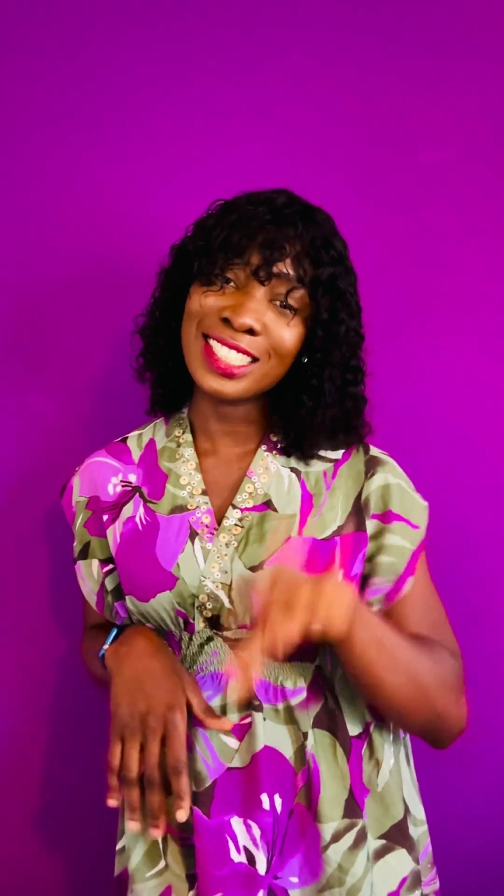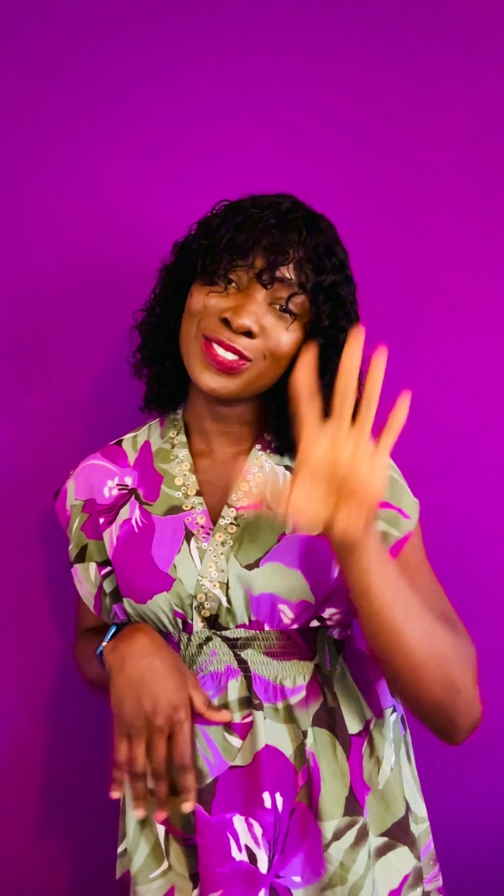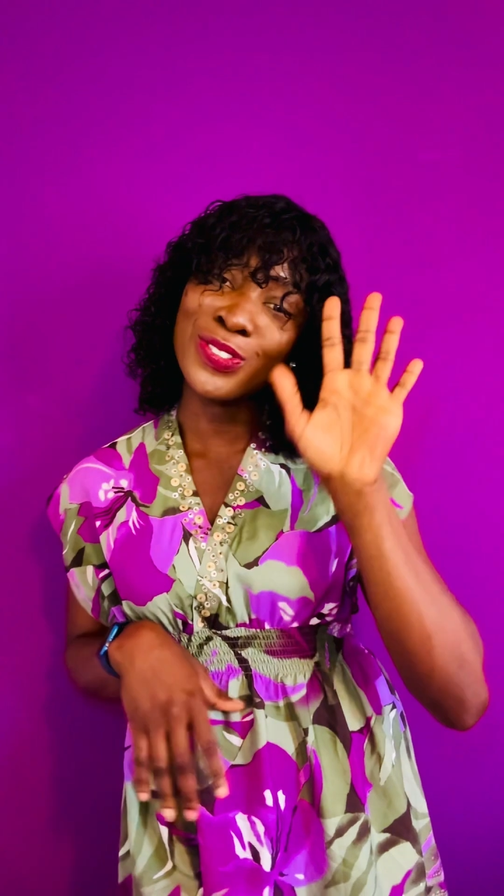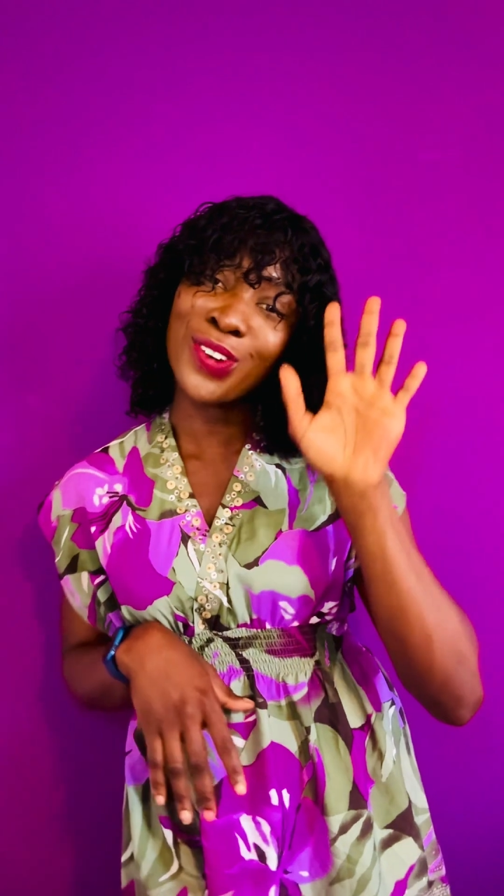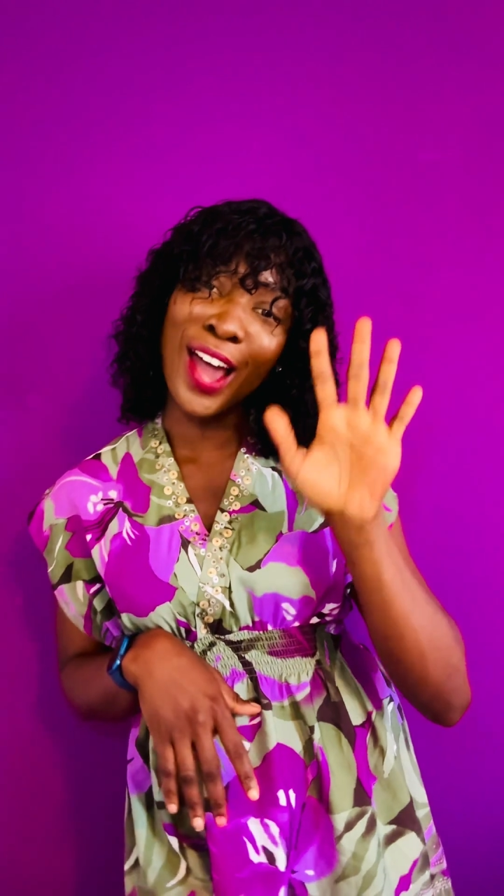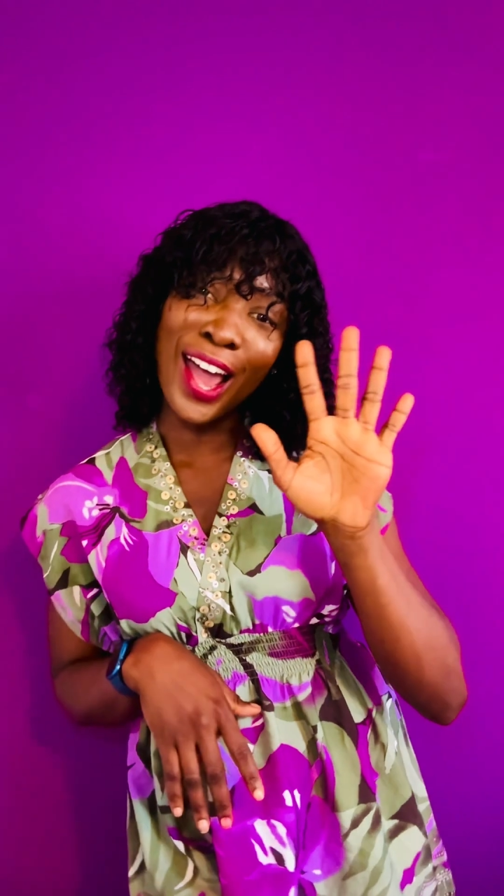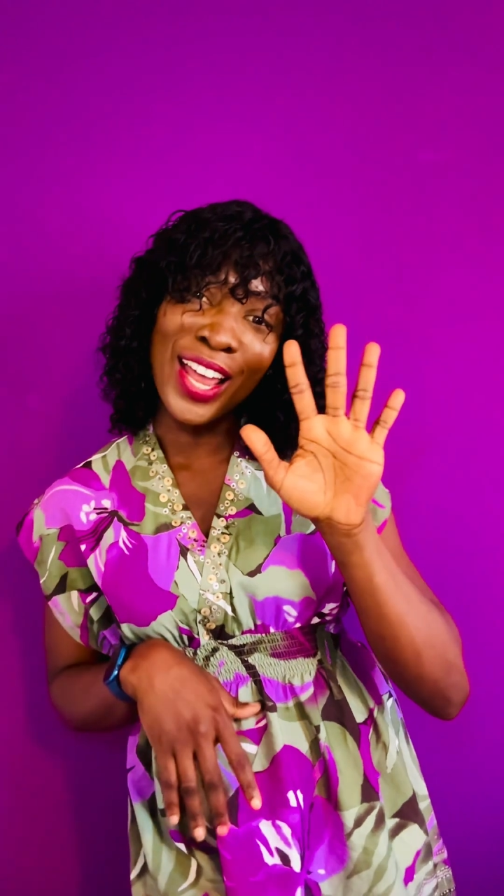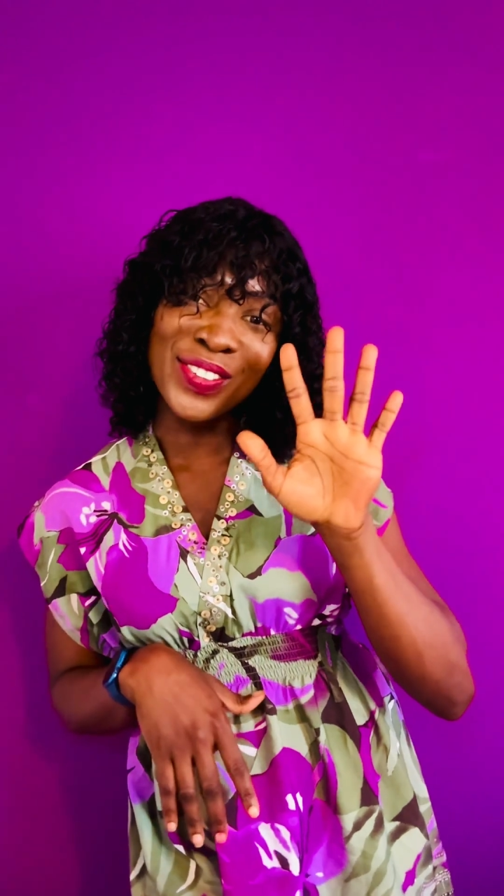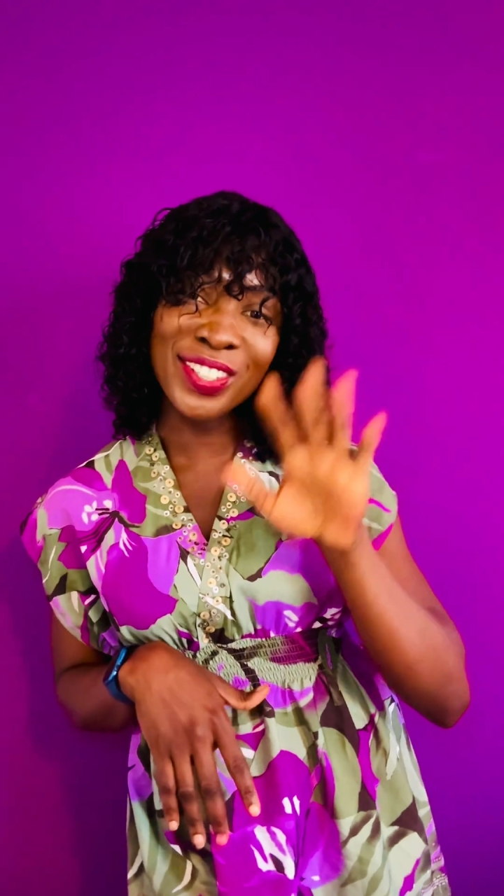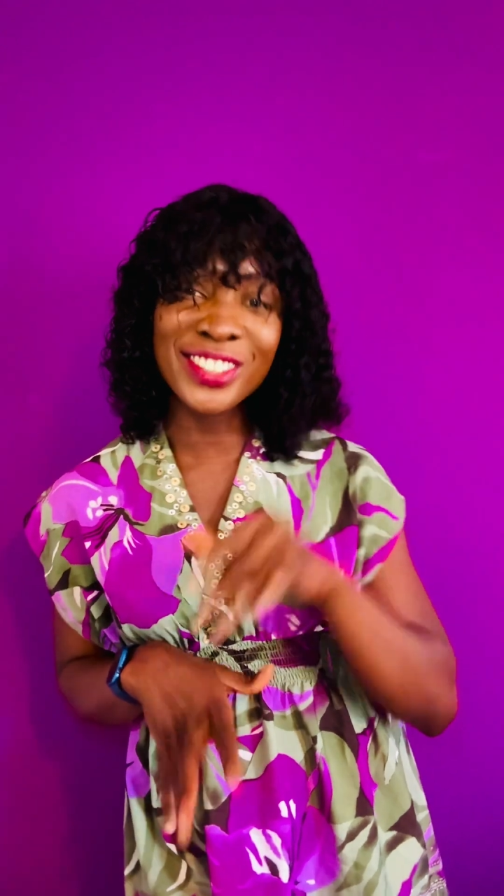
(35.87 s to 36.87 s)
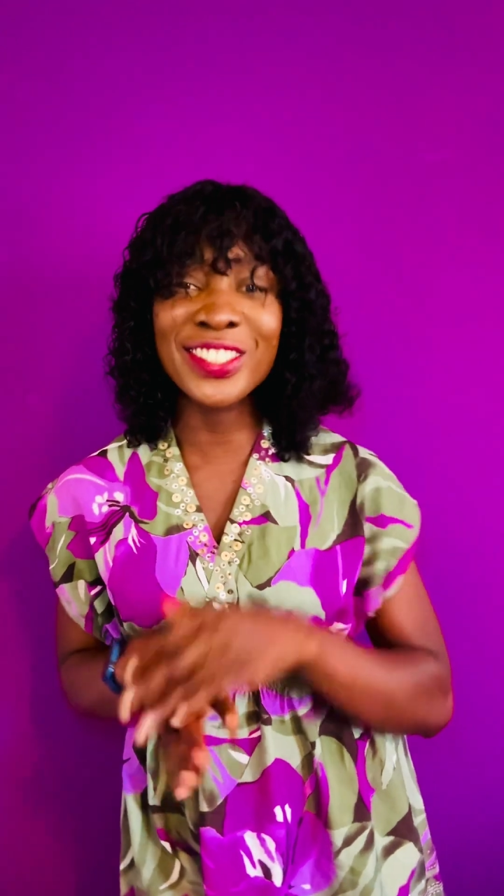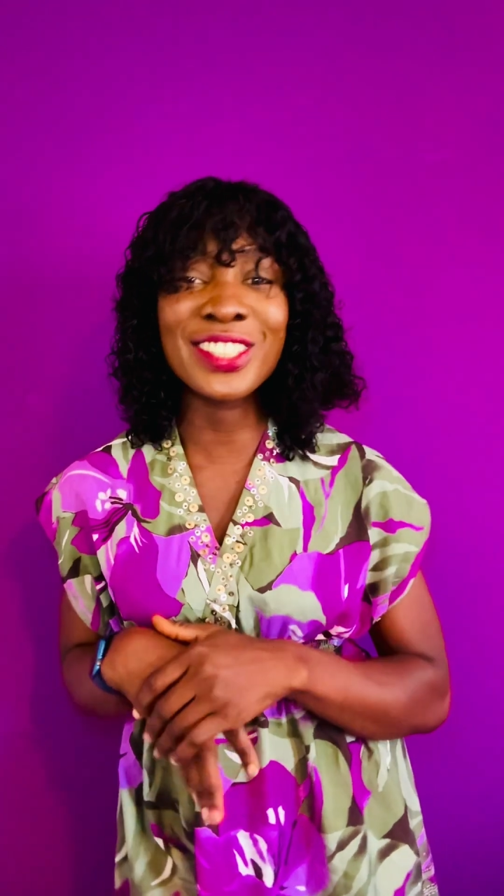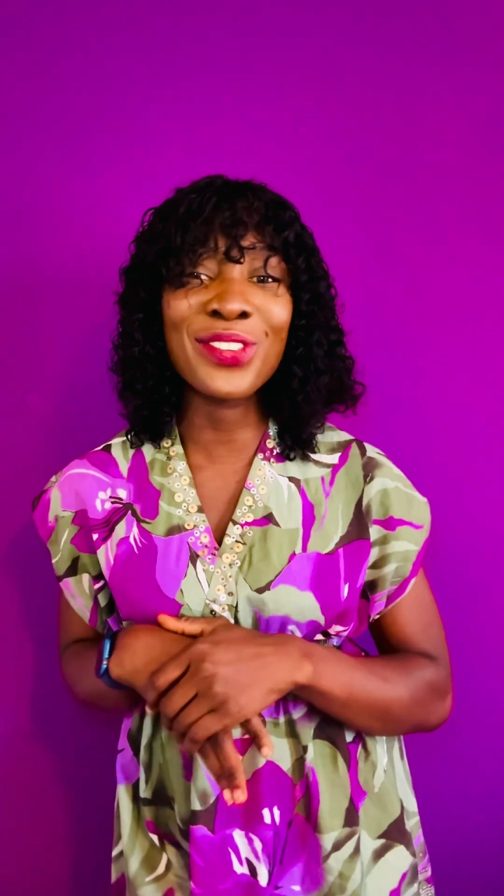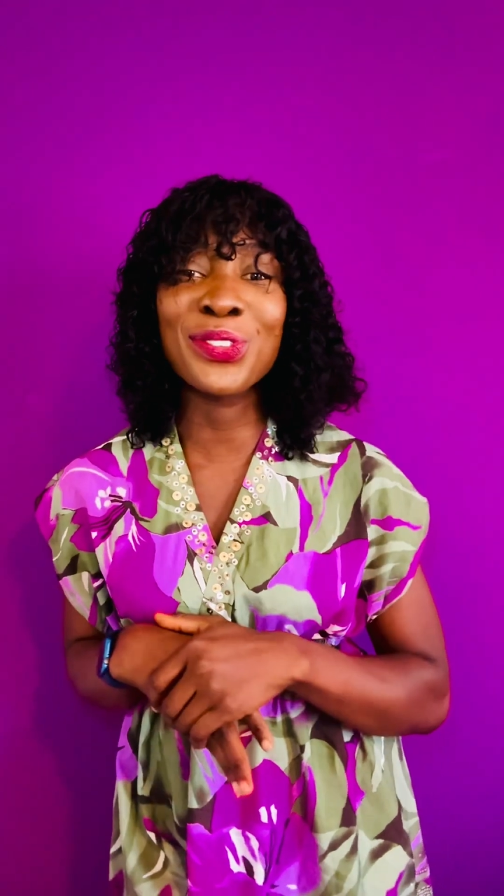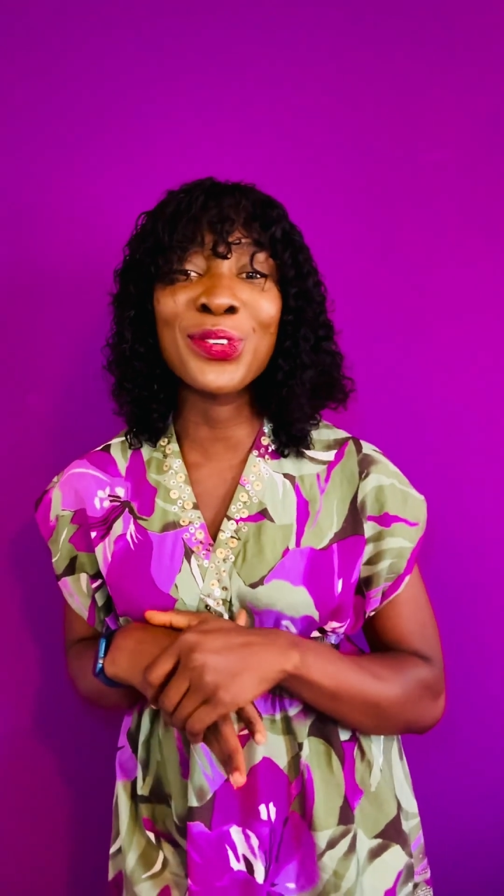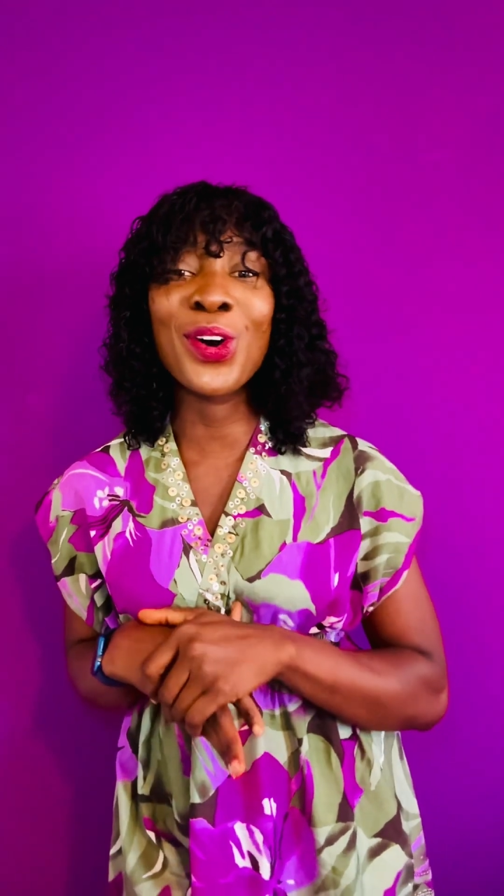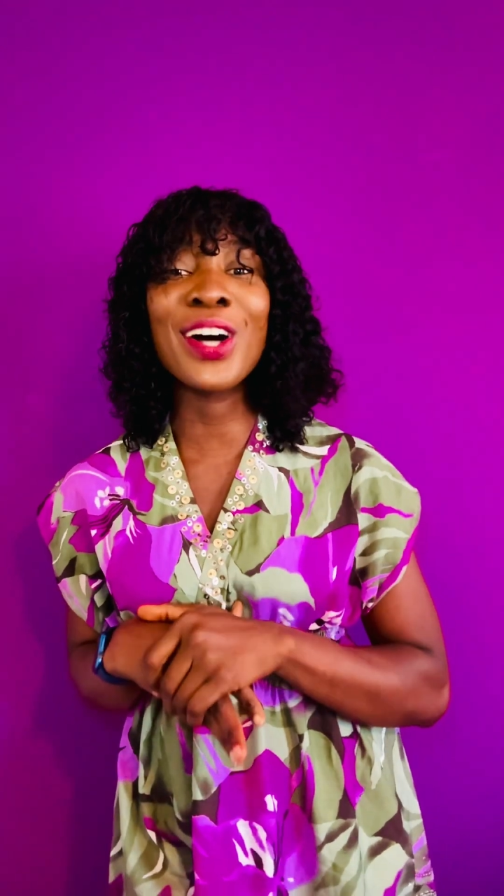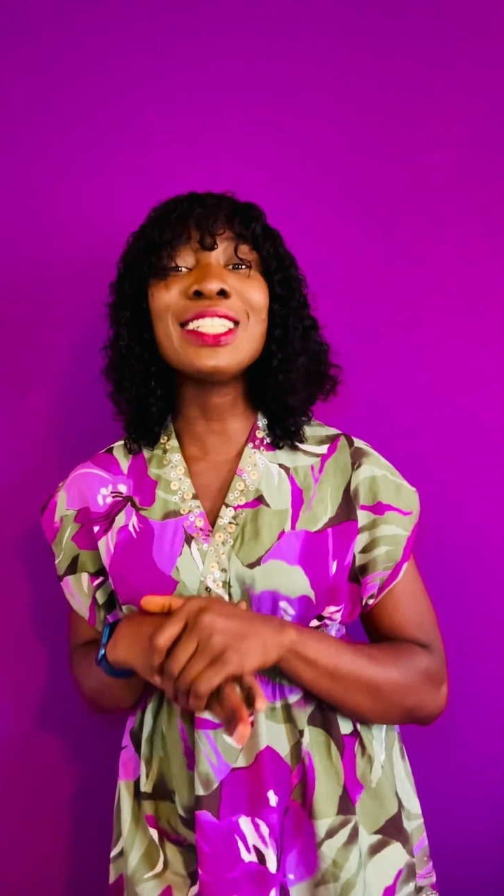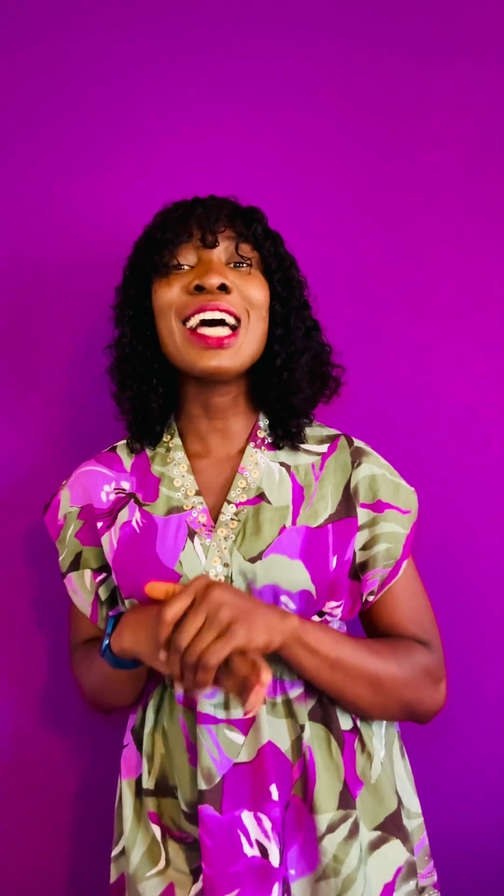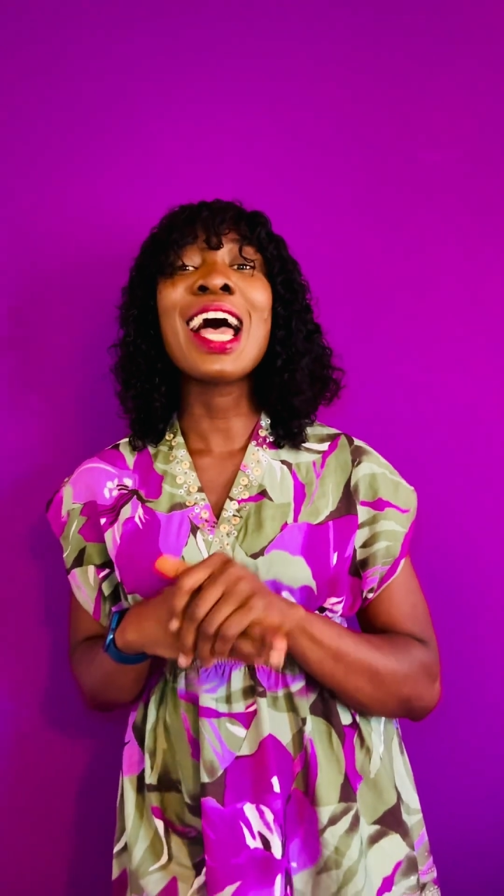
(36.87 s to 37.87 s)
in 5 countries of the world,